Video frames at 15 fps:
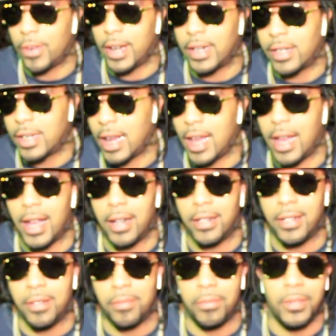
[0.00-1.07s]
Rickshot.
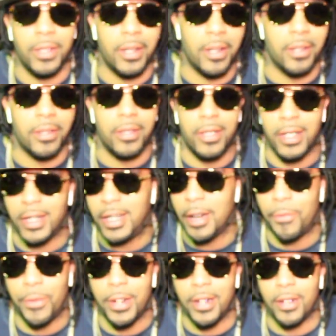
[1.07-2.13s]
You know, just
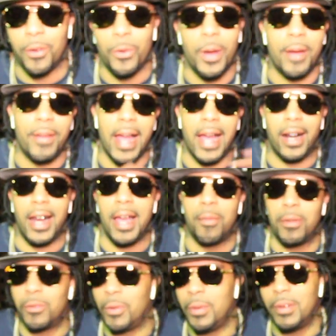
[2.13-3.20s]
different. Whoever had
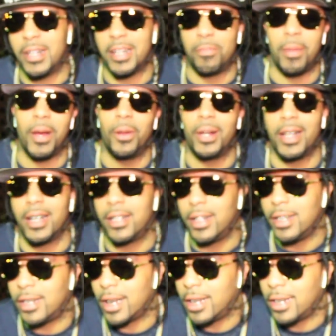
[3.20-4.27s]
labels, we would just bowl against
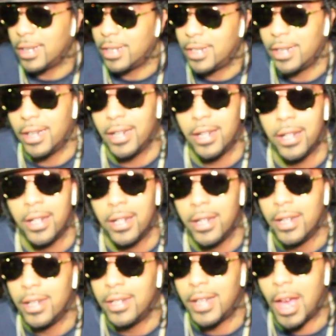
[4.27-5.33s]
each other and
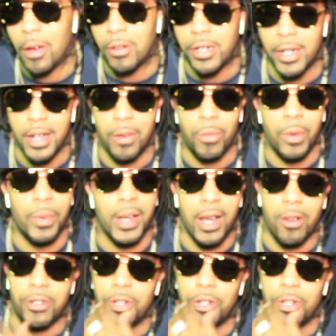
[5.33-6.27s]
shit. Yeah, Talk that. shit. We would go